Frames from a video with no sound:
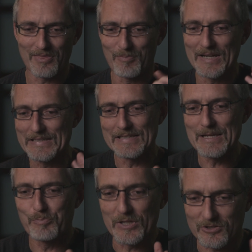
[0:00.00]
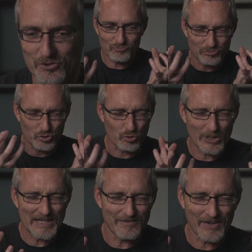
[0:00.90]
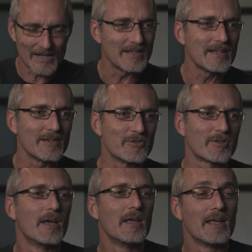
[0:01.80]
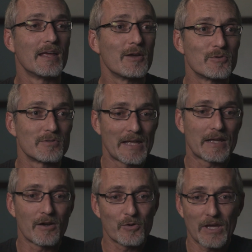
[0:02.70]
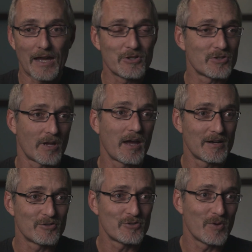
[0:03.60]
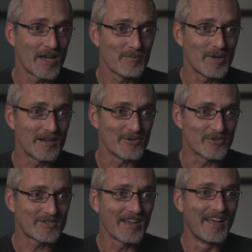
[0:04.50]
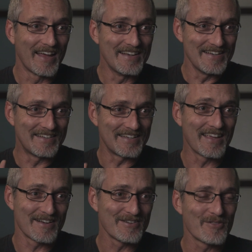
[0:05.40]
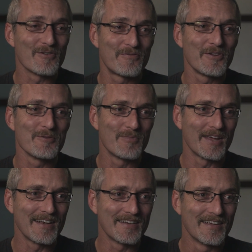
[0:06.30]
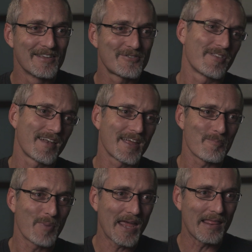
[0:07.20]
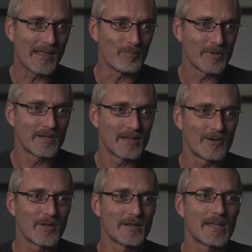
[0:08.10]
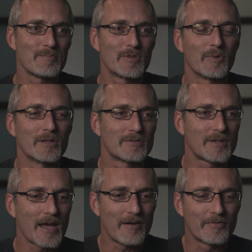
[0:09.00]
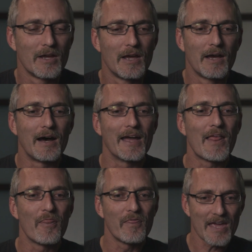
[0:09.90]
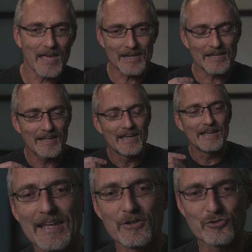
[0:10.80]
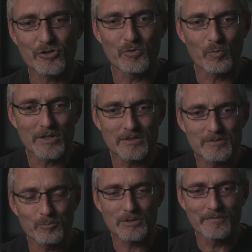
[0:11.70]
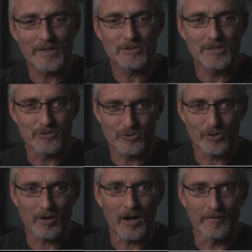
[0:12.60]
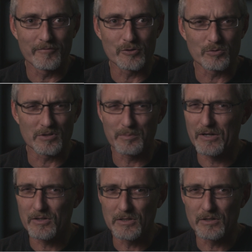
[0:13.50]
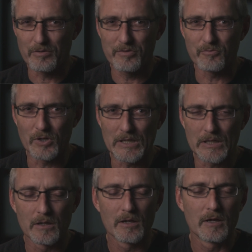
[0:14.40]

my deepest creative ideas. It was like, okay, I just hired 2 animators. I need to get another film made so that I can pay them, and keep them on staff. And then it turned, once VeggieTales took off, which was about in year 3,